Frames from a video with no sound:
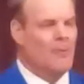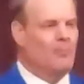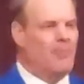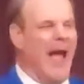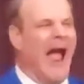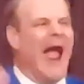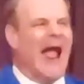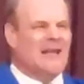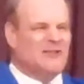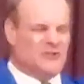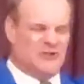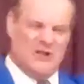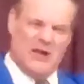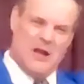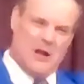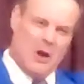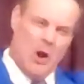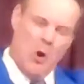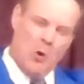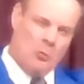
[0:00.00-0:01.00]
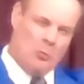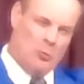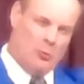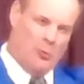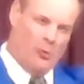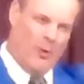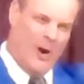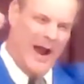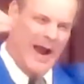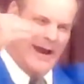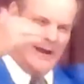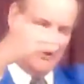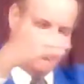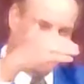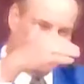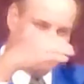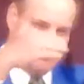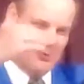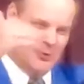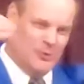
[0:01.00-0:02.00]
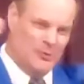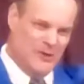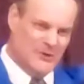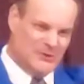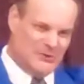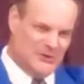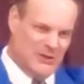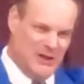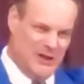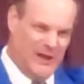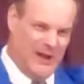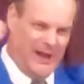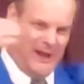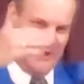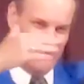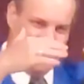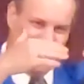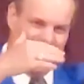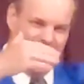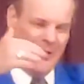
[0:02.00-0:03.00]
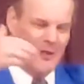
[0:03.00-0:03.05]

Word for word: passing right through the city.